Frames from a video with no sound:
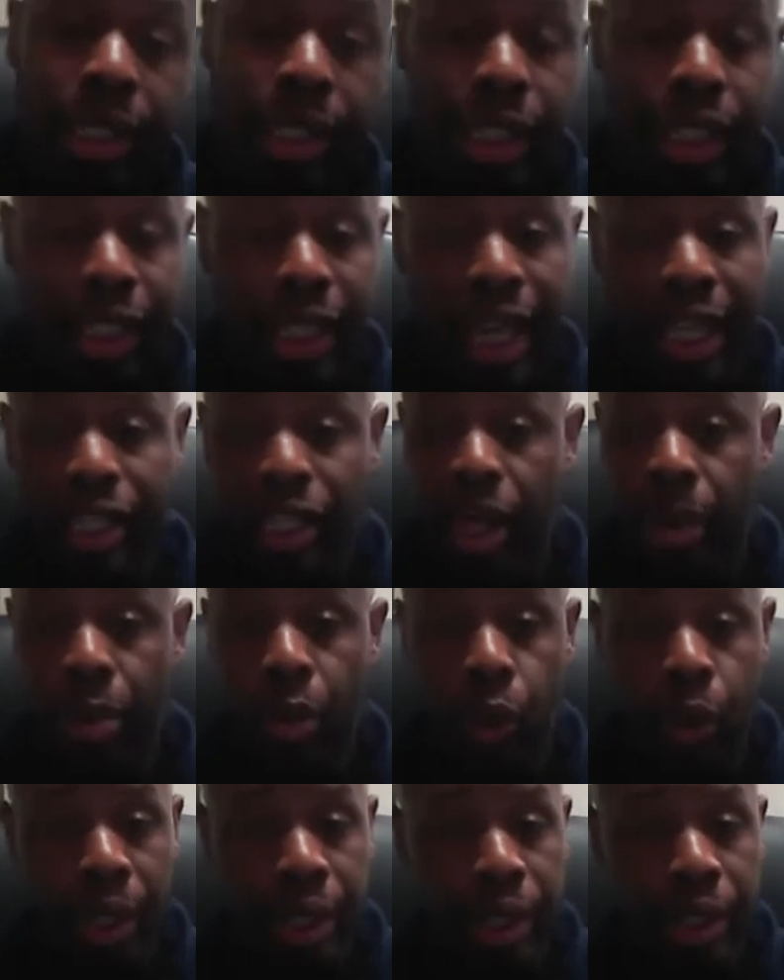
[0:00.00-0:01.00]
these last
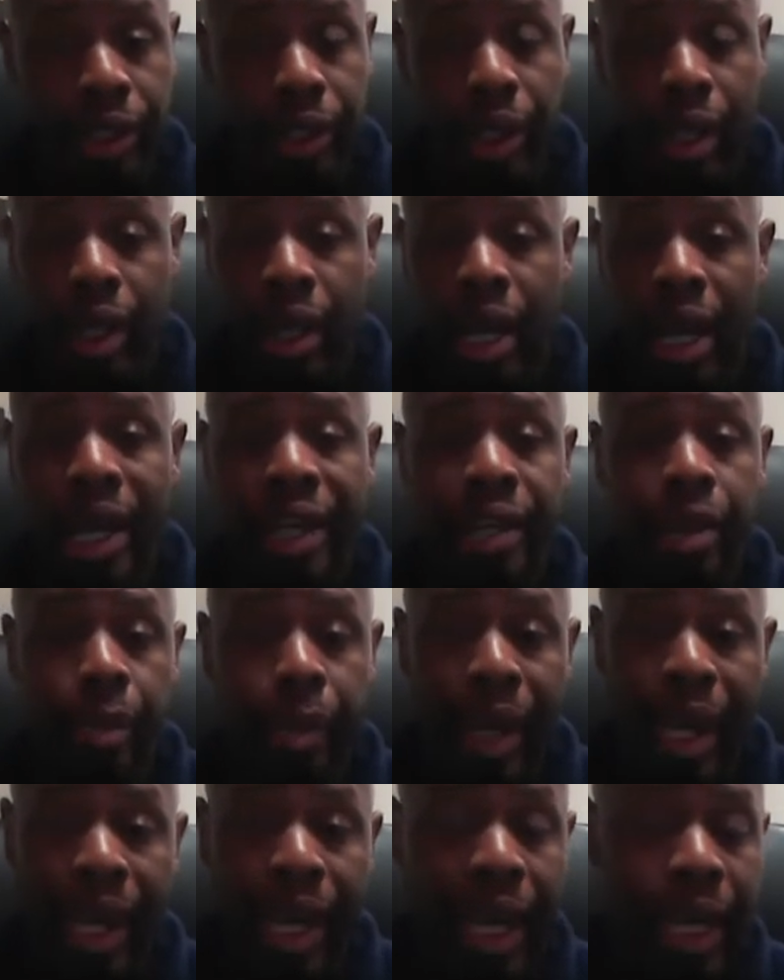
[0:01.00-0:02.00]
couple weeks and
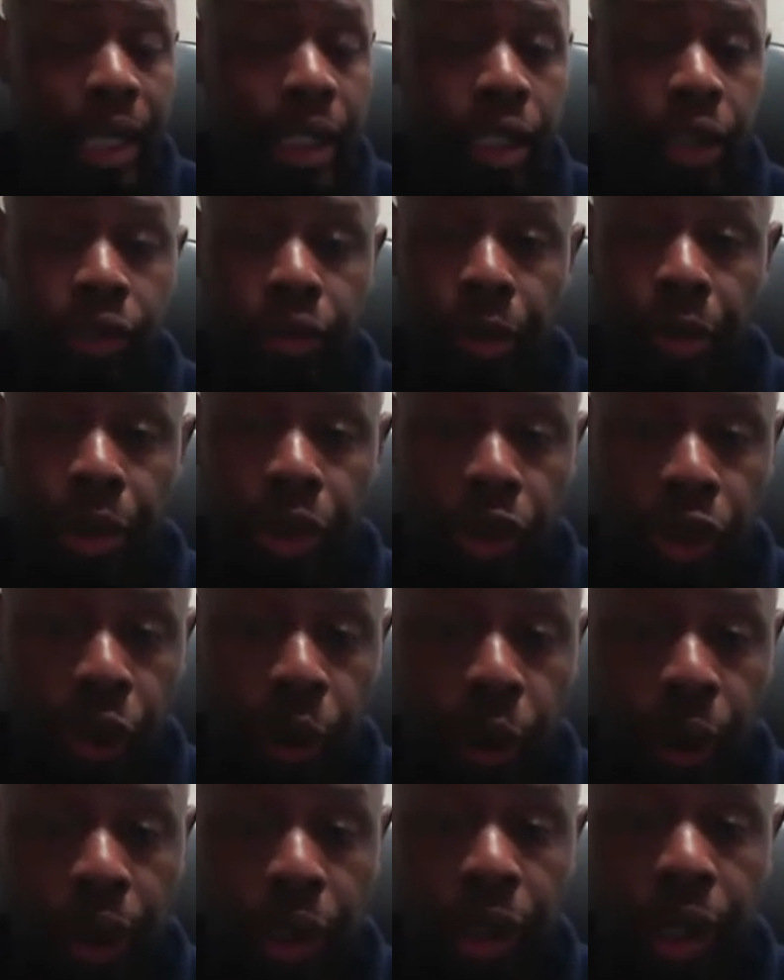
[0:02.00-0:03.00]
demand excellence from your
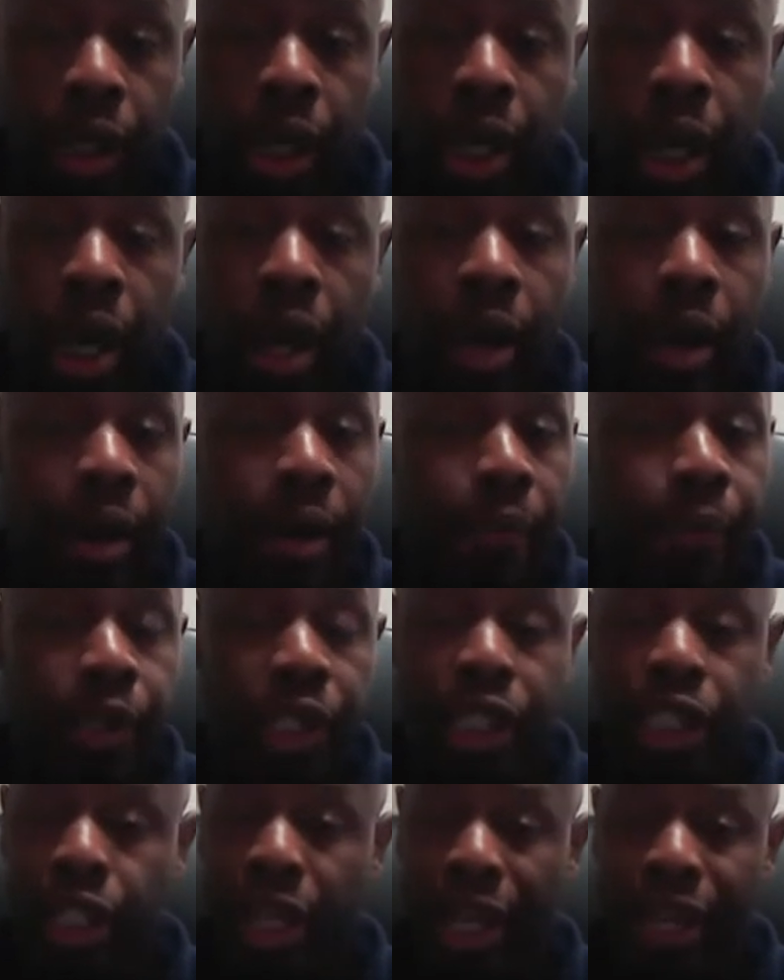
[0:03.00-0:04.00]
students.
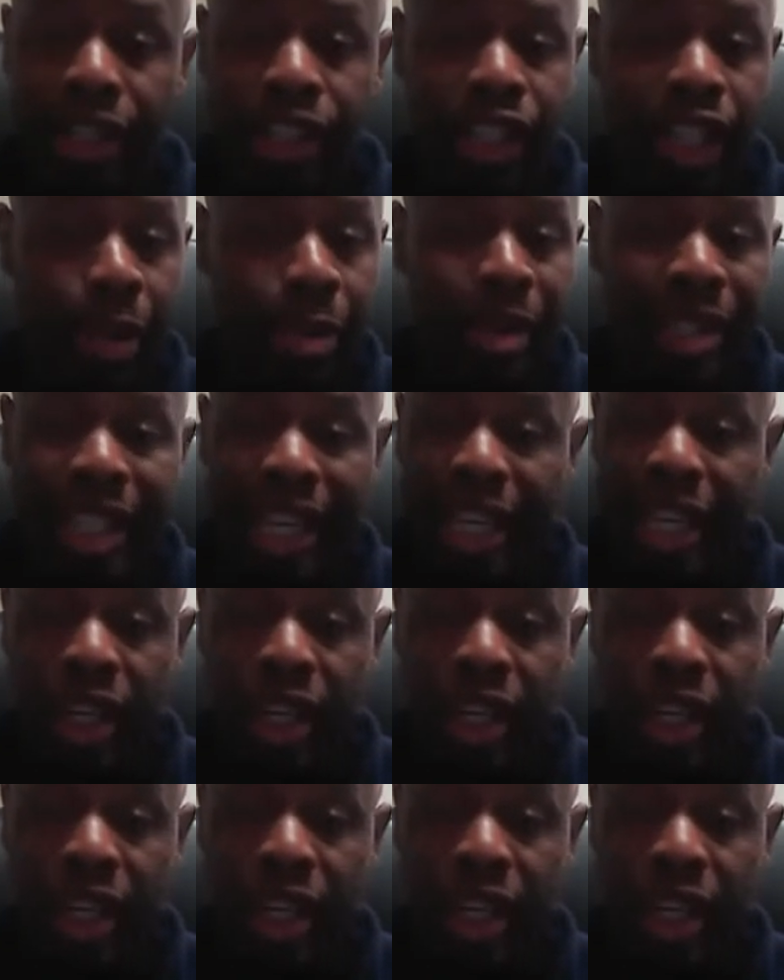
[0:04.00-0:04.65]
Teach like a champion technique